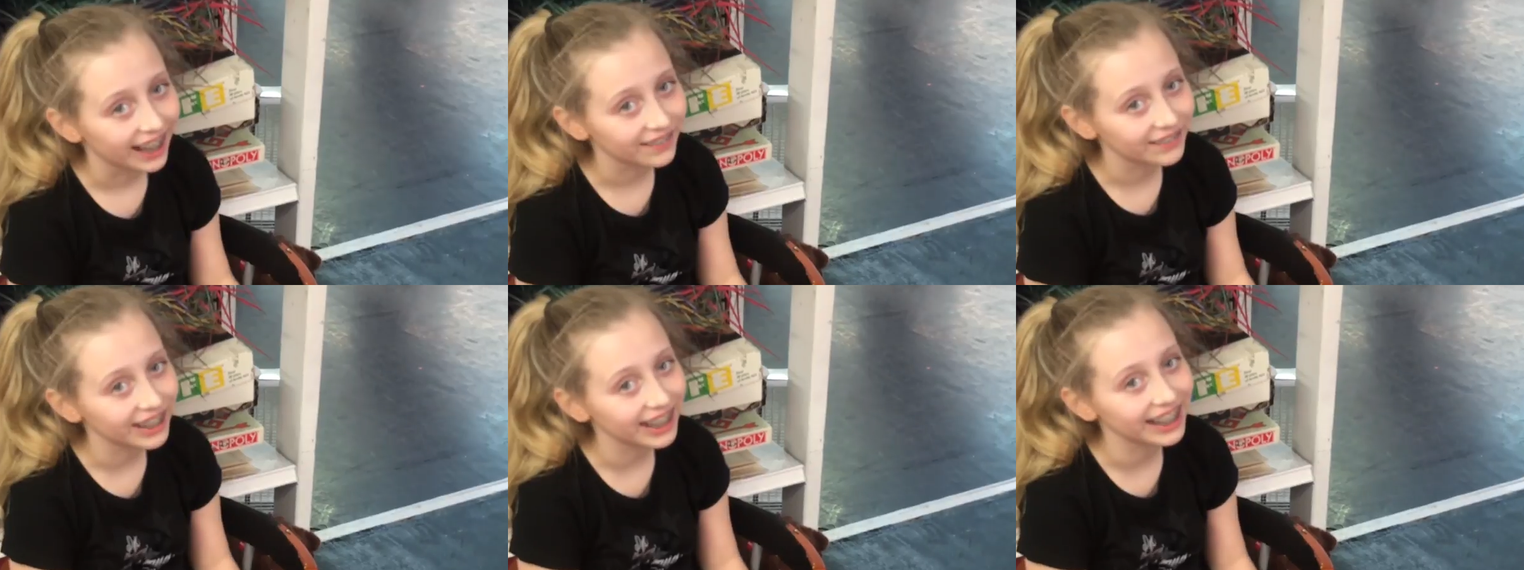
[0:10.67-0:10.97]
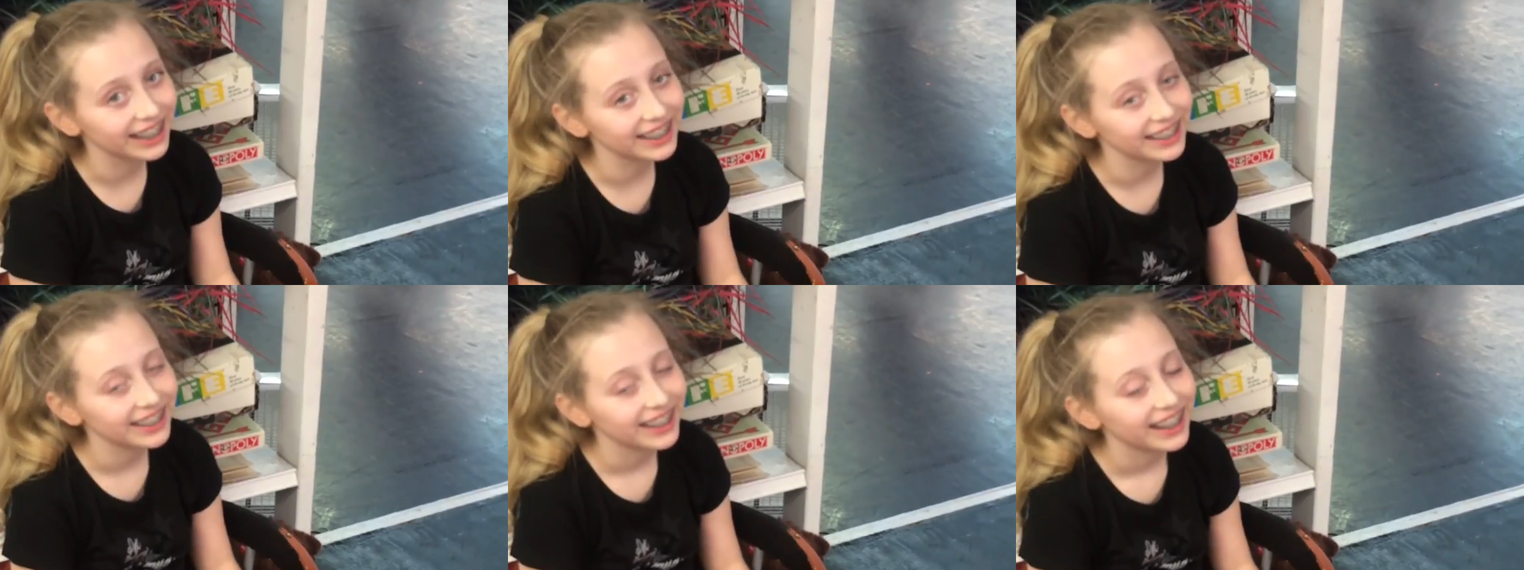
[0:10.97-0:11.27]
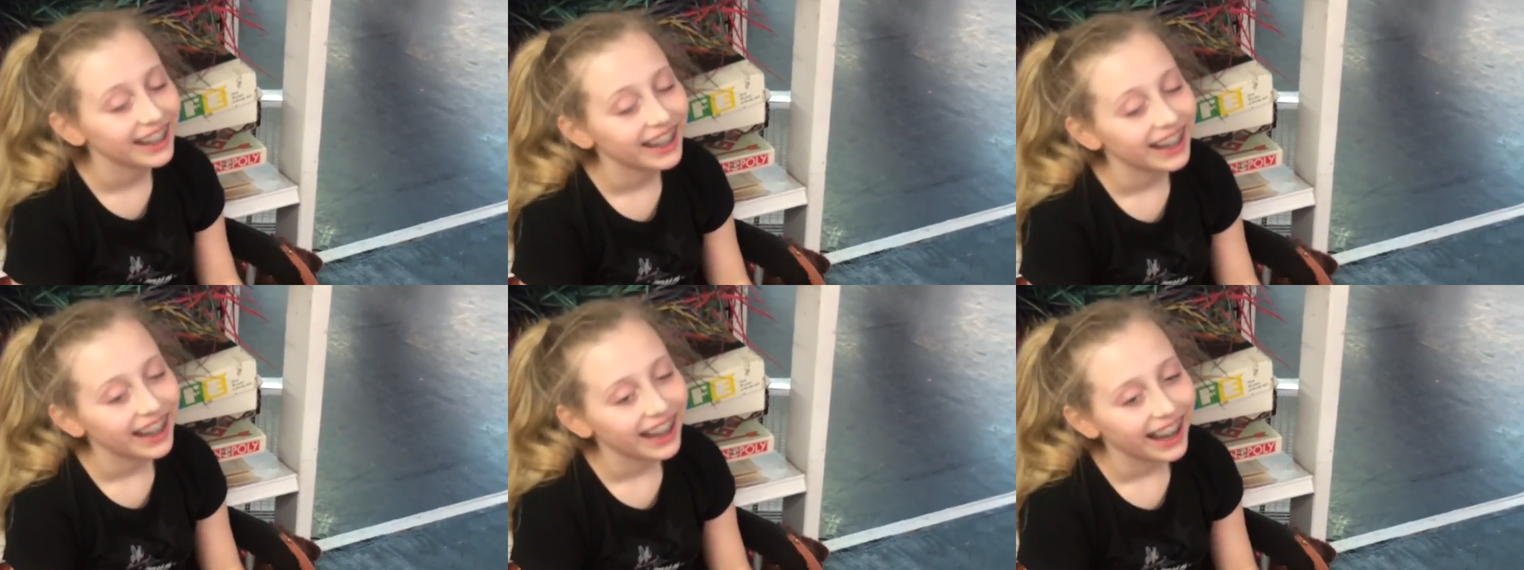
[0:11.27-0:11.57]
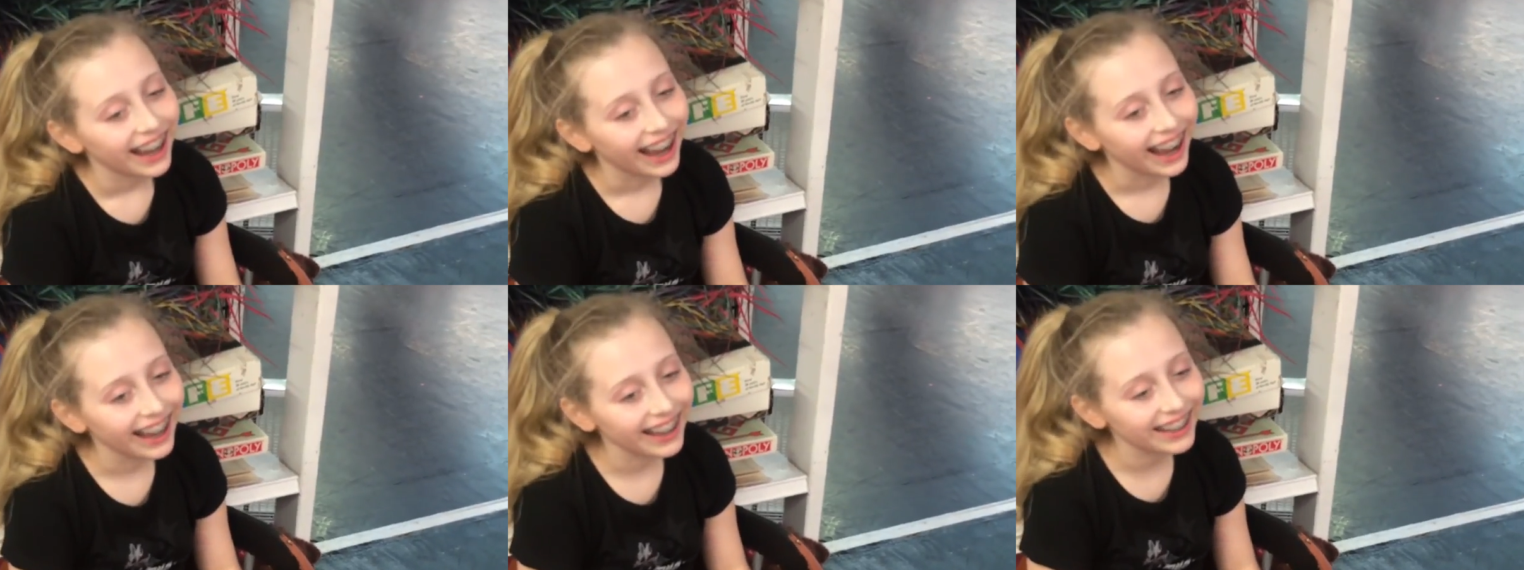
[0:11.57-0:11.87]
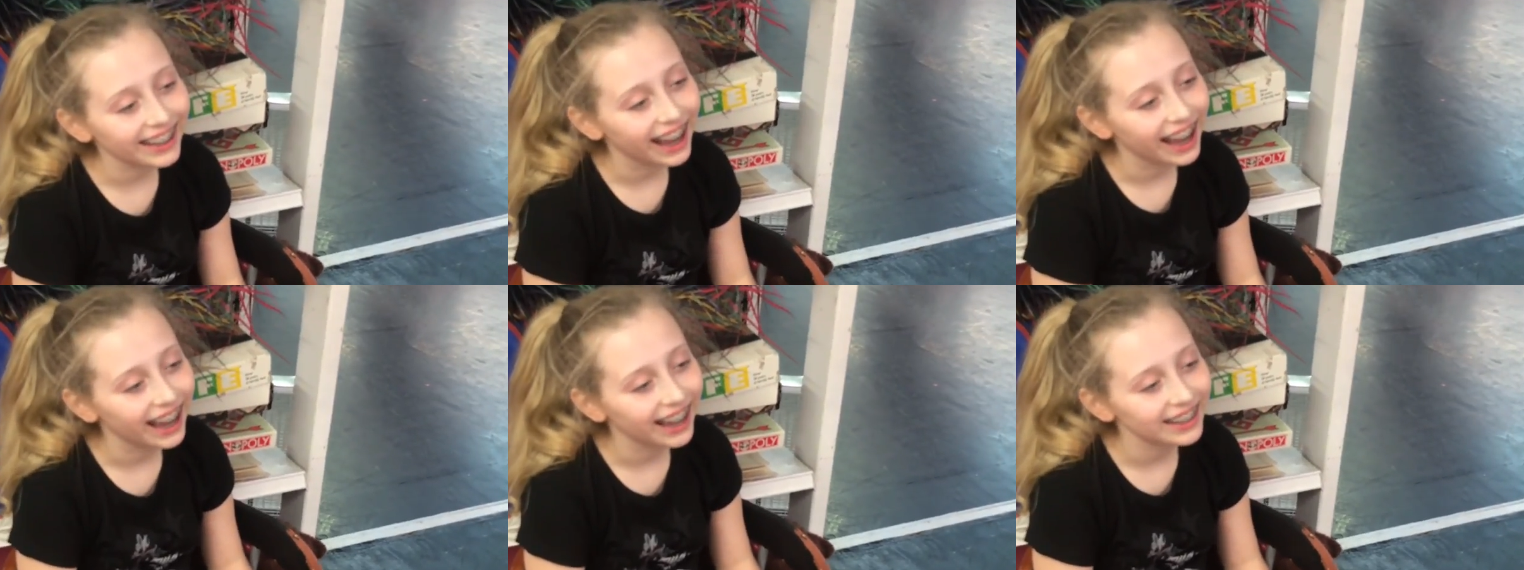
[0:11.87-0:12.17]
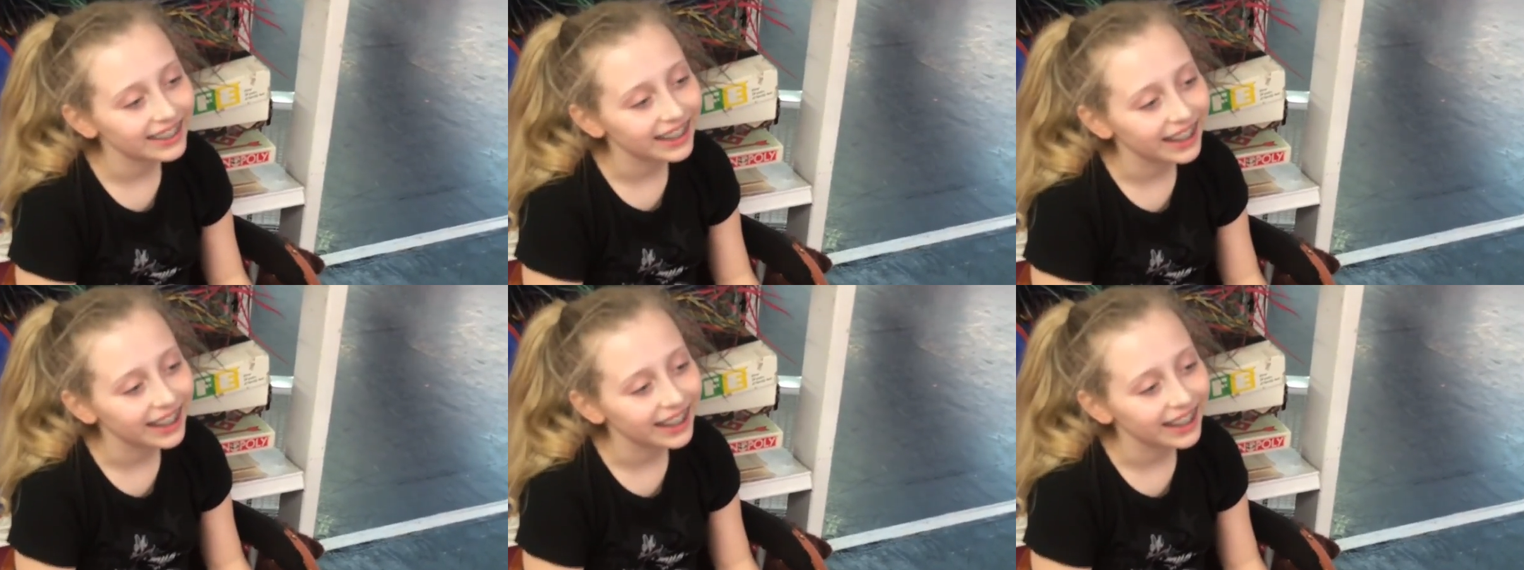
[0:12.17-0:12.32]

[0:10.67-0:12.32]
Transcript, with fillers: You're not nervous? I kind